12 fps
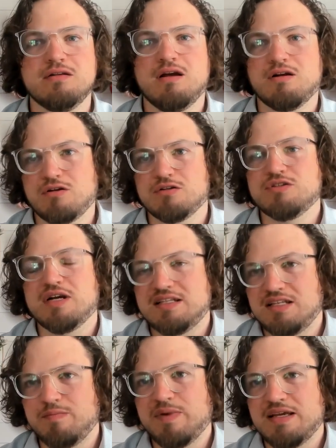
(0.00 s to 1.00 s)
a
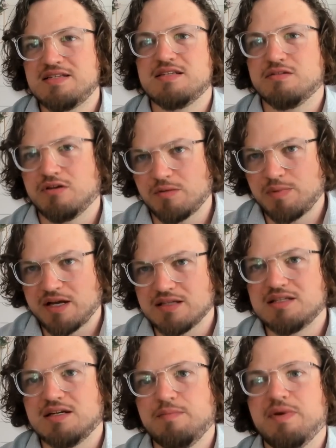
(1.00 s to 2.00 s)
contracted basis or on a
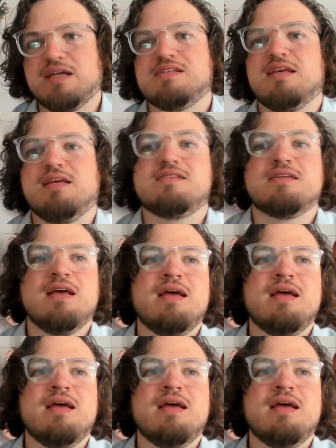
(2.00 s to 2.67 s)
part-time basis.